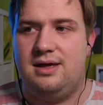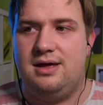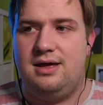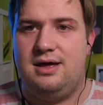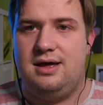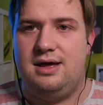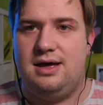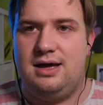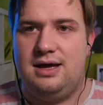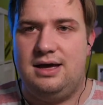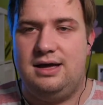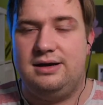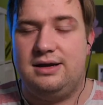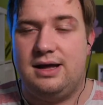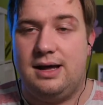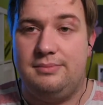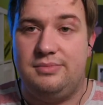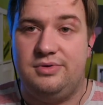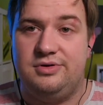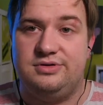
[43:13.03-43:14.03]
And
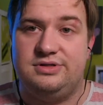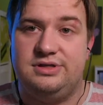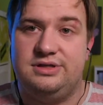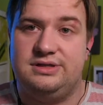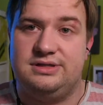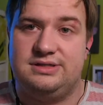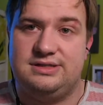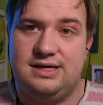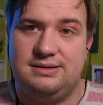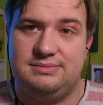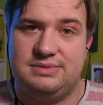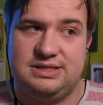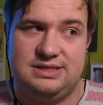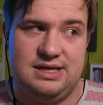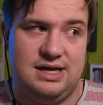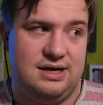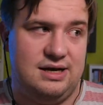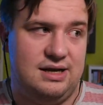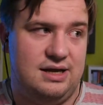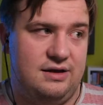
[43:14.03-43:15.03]
I'm using the same
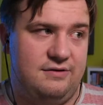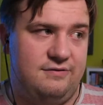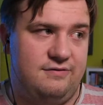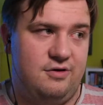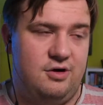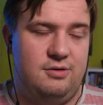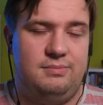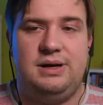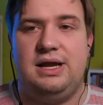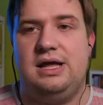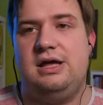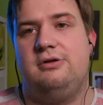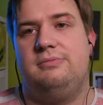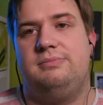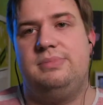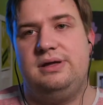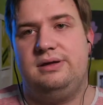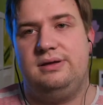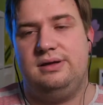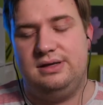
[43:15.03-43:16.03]
standard for
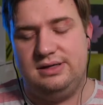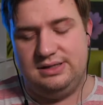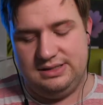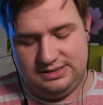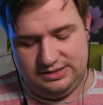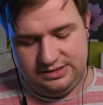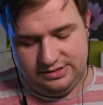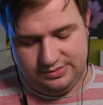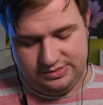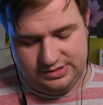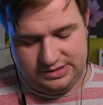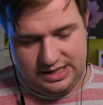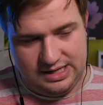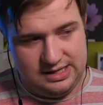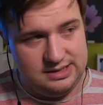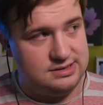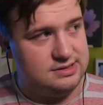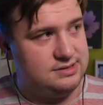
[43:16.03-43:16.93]
PlayoutBee in this use case.